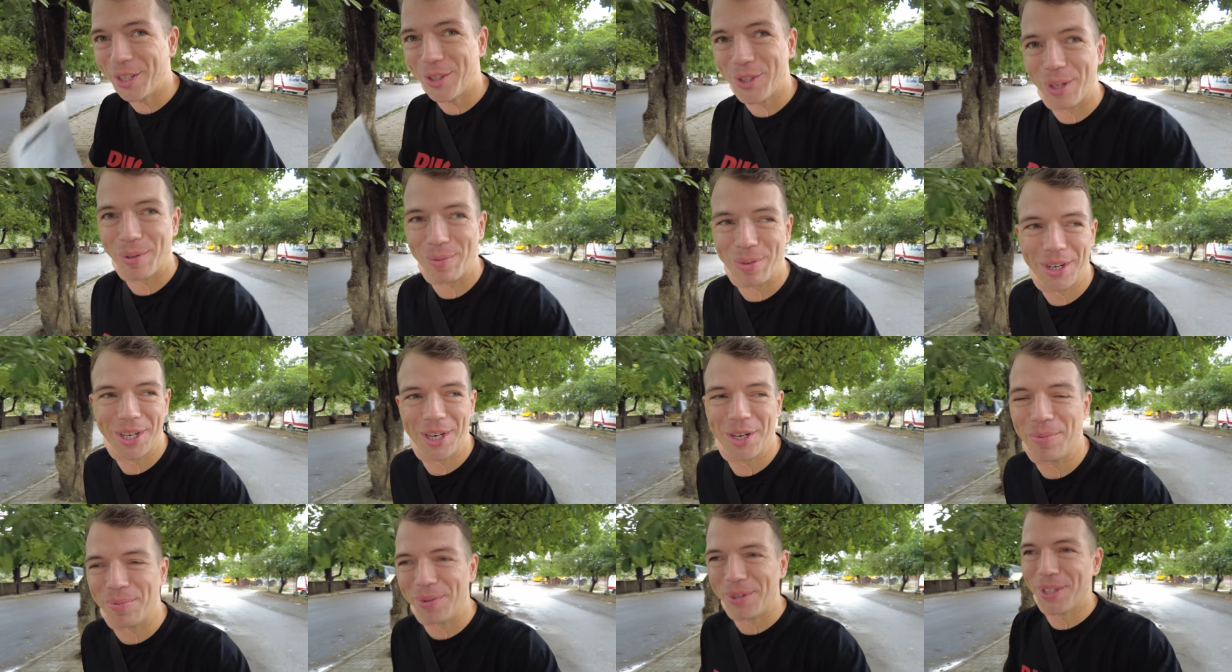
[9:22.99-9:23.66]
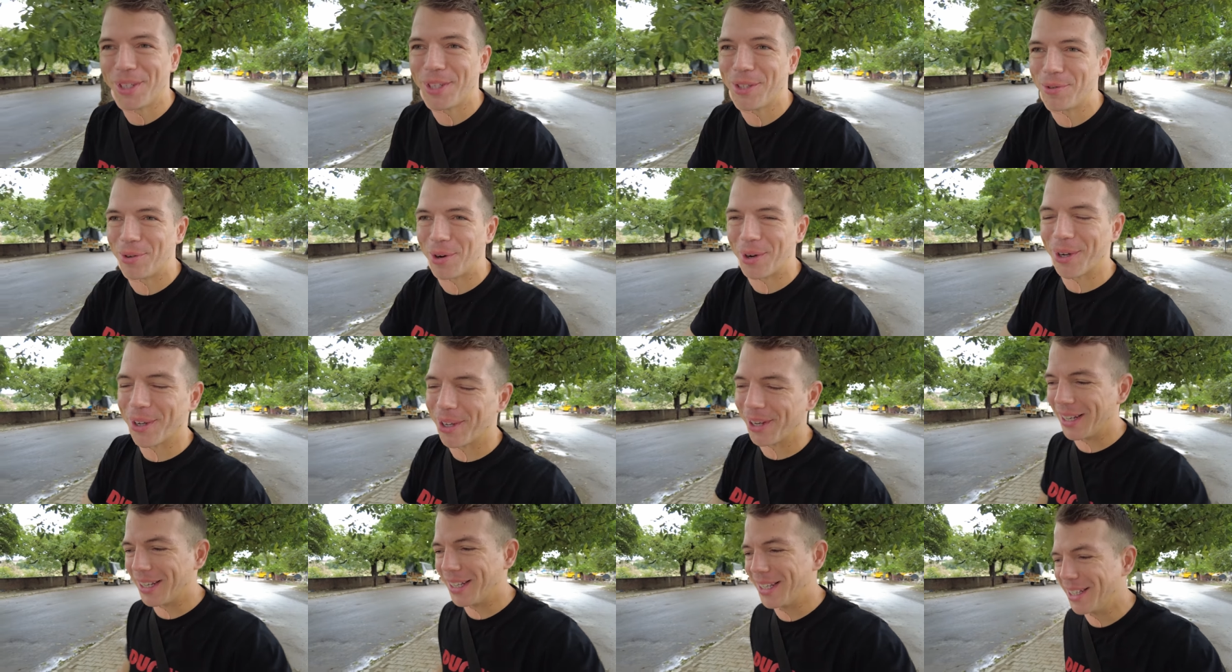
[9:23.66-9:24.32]
so I'm a little bit
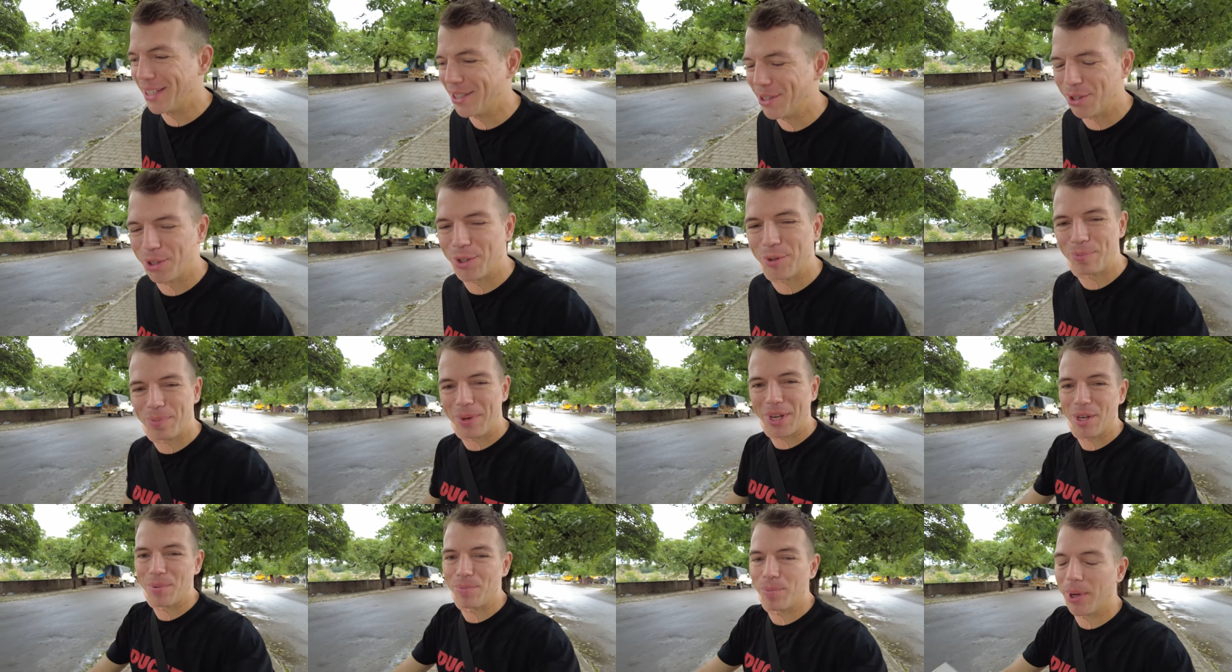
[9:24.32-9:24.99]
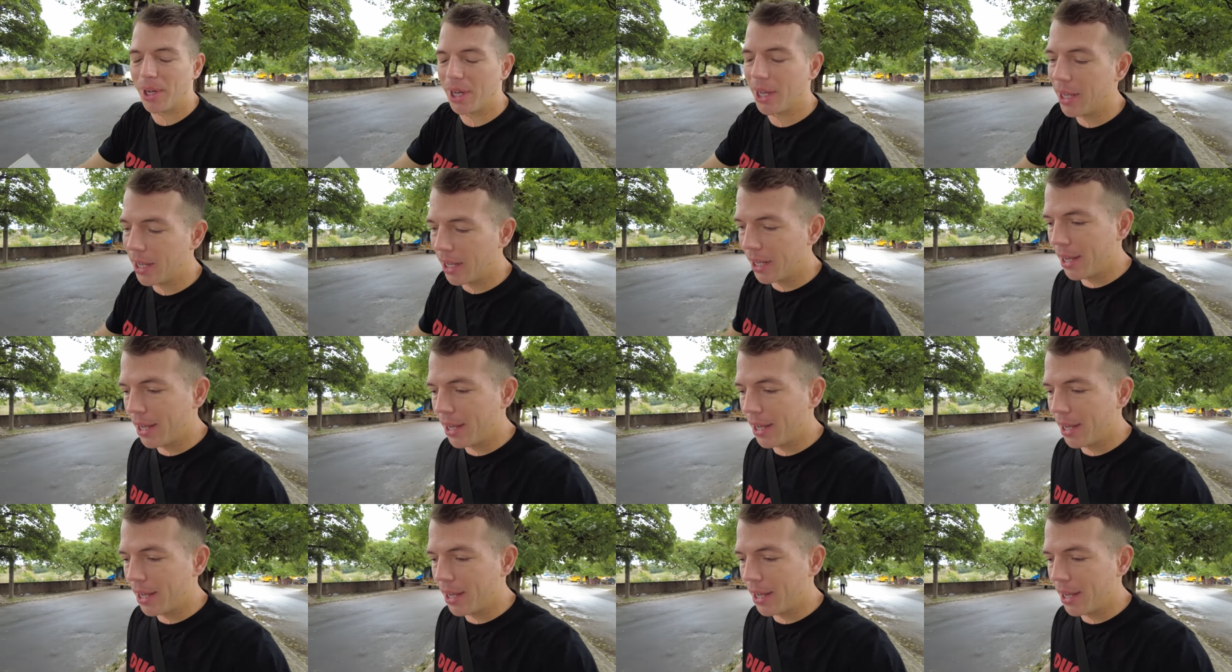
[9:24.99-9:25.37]
struggling to speak, but